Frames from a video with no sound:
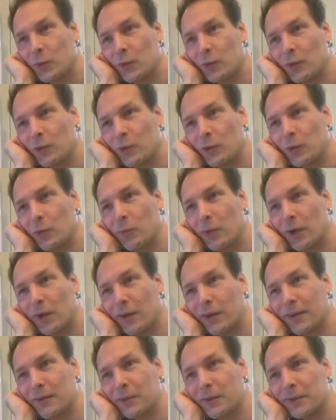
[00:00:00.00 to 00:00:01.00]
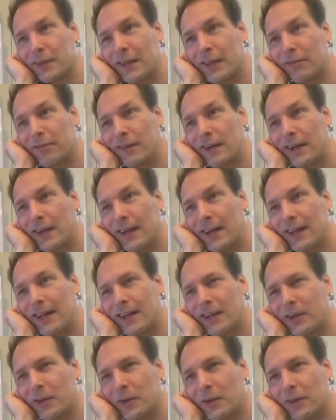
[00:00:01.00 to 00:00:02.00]
Uber und
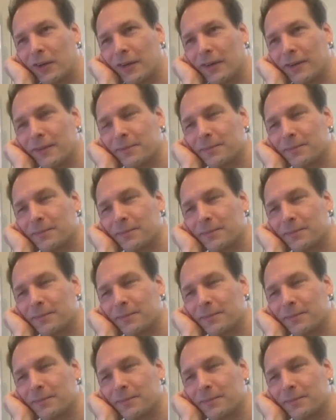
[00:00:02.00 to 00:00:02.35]
Gefährlich or